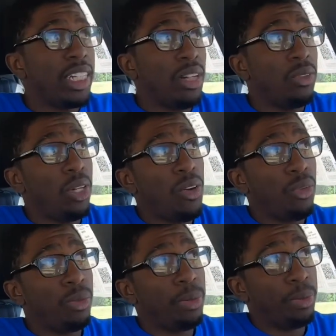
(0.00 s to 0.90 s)
I
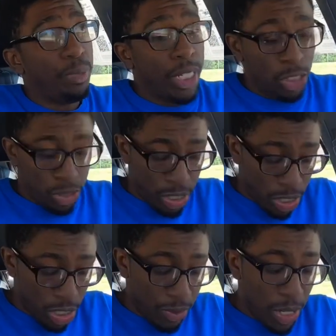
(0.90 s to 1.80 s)
will pick a
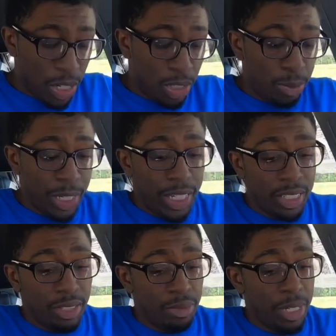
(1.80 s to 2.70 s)
Toyota over all the
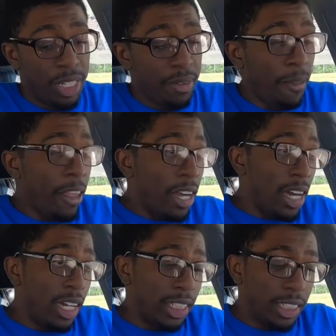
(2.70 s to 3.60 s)
brands, to me,
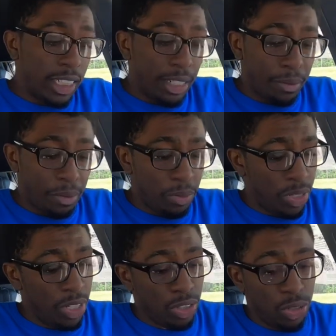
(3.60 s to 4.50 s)
honestly.
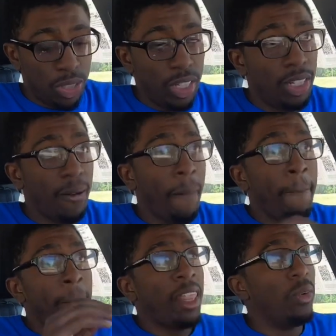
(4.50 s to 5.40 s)
You know, Toyota,
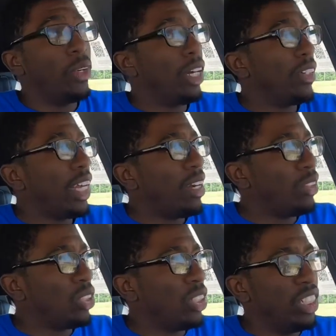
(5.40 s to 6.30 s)
when I was
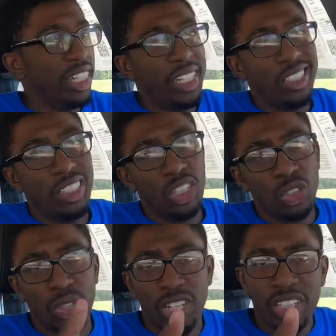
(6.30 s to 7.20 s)
having, and then you know,
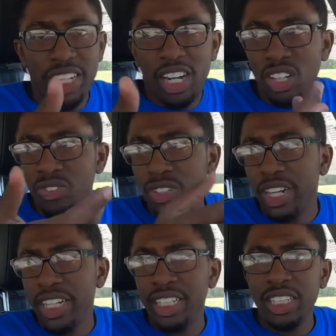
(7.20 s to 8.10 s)
Toyota, they offer
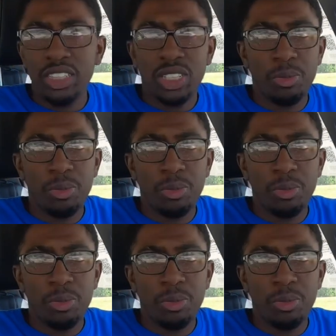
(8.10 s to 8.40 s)
great deals.